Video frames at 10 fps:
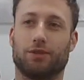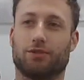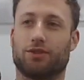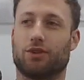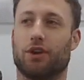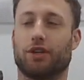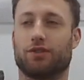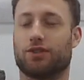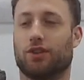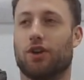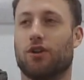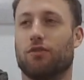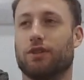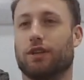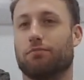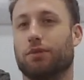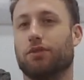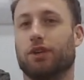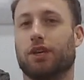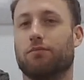starting slow and then
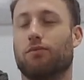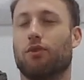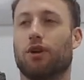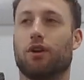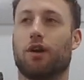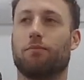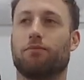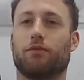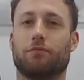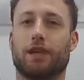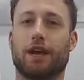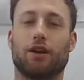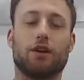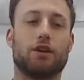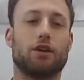building it more up from there.